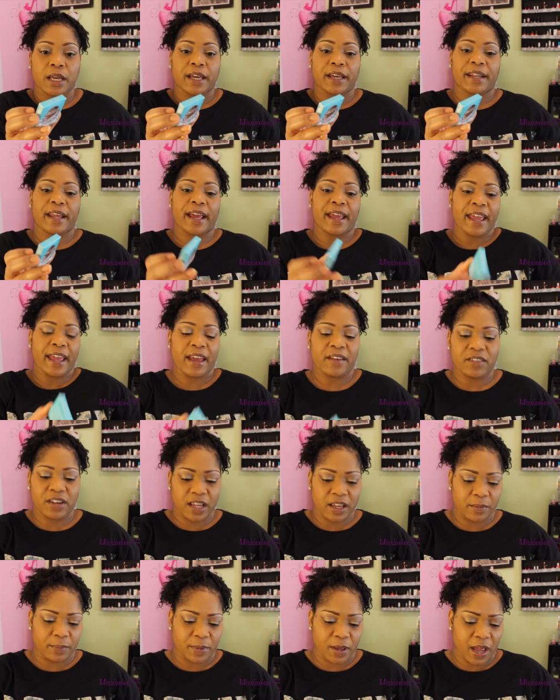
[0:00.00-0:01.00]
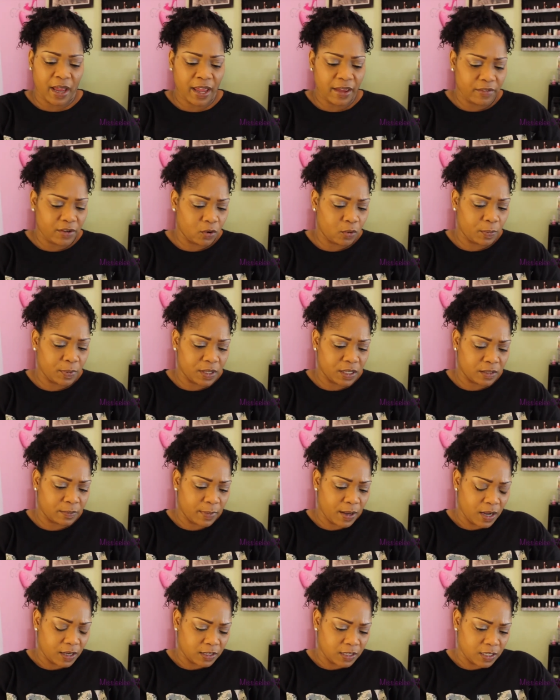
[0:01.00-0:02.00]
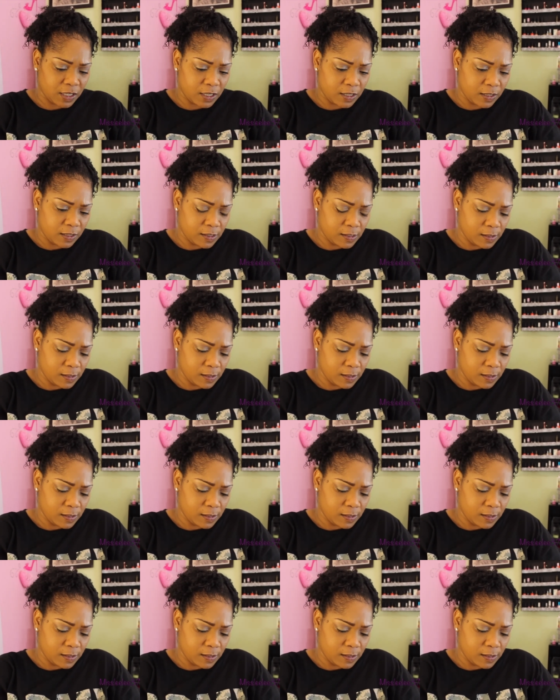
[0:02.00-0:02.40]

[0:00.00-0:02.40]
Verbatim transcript: and I haven't opened this box yet.